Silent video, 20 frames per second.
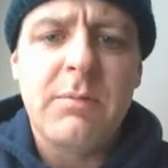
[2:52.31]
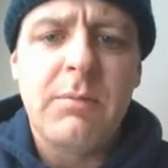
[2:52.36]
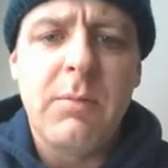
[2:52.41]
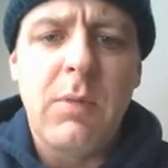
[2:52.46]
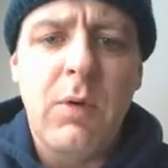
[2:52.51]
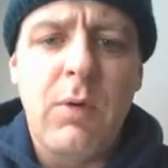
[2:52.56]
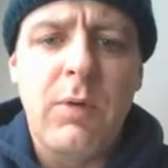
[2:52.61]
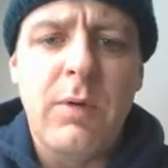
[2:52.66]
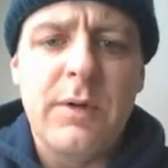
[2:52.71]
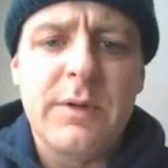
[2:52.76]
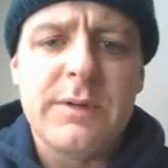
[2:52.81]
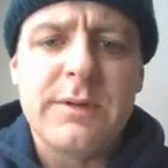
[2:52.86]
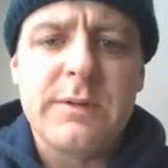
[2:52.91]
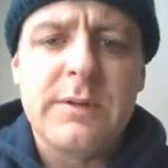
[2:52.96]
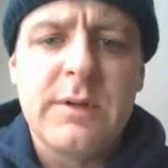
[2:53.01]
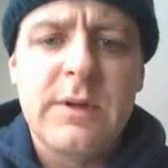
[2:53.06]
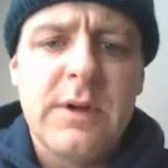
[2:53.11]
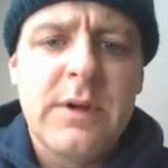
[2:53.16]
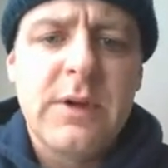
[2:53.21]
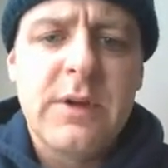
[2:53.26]

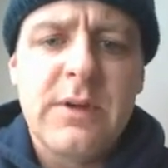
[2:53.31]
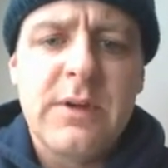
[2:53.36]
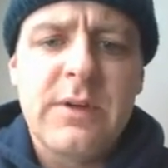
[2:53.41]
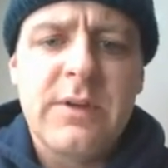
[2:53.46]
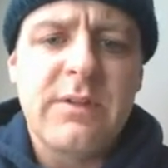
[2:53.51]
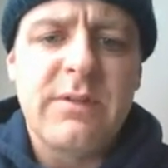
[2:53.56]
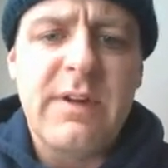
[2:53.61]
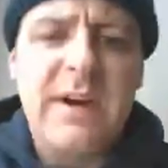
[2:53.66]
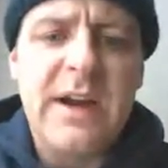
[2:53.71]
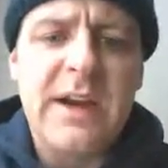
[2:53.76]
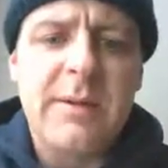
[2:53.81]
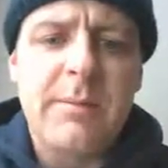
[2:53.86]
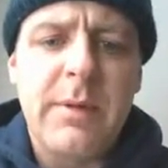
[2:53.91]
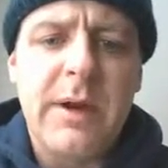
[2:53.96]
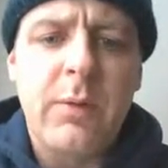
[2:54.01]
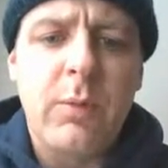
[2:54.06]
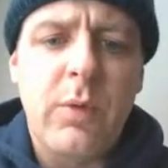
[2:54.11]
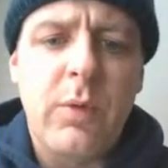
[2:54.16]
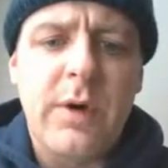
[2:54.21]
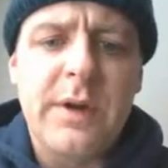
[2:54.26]
moles divided
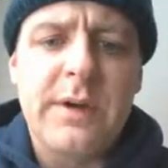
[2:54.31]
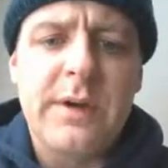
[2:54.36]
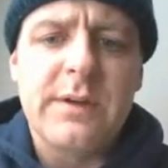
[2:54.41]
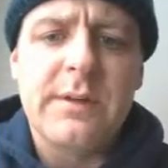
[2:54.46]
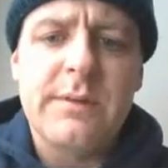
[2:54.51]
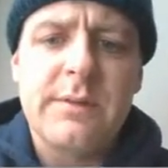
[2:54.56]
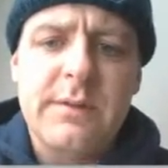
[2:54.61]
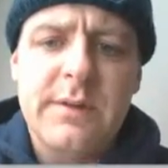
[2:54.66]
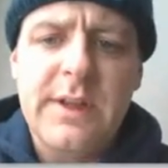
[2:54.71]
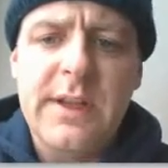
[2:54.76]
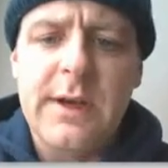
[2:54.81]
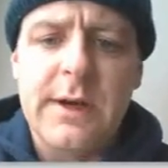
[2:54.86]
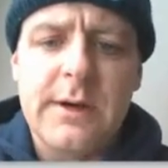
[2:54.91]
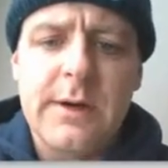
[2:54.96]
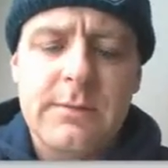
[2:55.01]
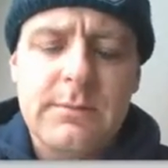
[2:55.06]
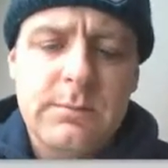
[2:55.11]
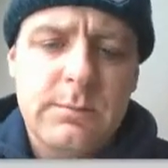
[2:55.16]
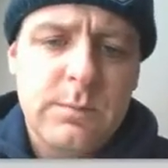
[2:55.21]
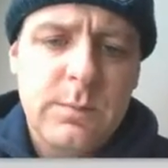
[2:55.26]
by one
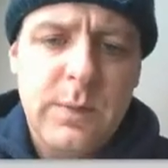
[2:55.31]
liter,